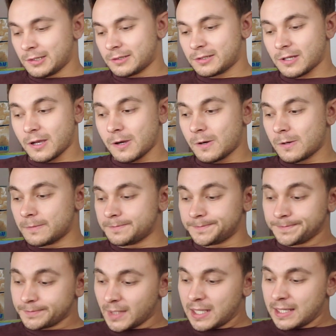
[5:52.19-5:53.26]
So
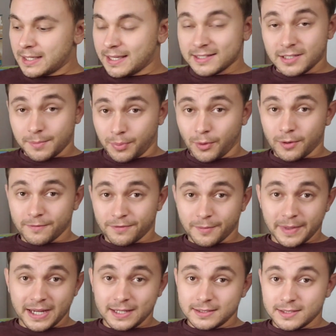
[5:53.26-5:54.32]
it's important for
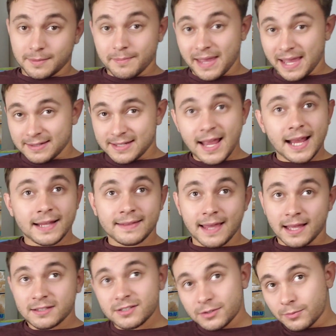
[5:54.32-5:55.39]
me to maintain
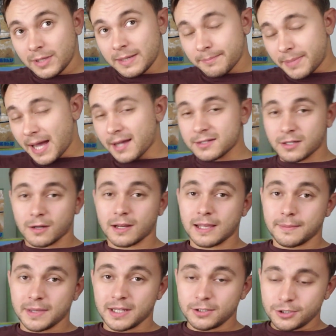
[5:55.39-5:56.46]
that sweet box art
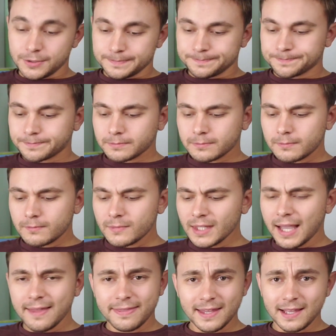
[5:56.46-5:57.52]
image.
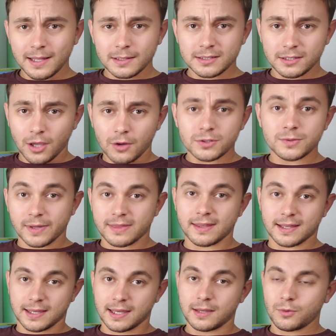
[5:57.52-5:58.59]
I think it goes with the
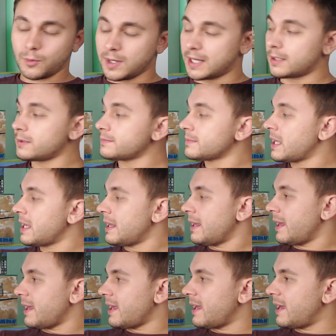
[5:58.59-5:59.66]
kit well.
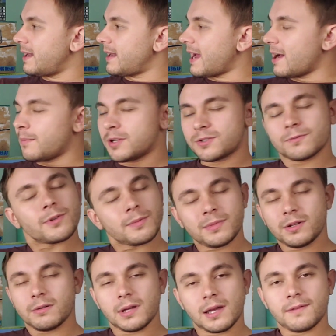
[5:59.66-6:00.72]
And how much room
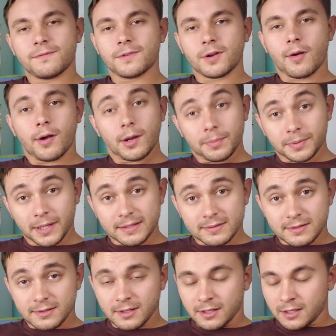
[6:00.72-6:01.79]
do you have for your
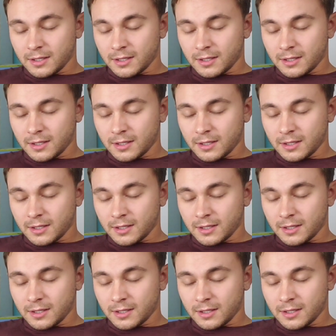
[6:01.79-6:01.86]
airplanes?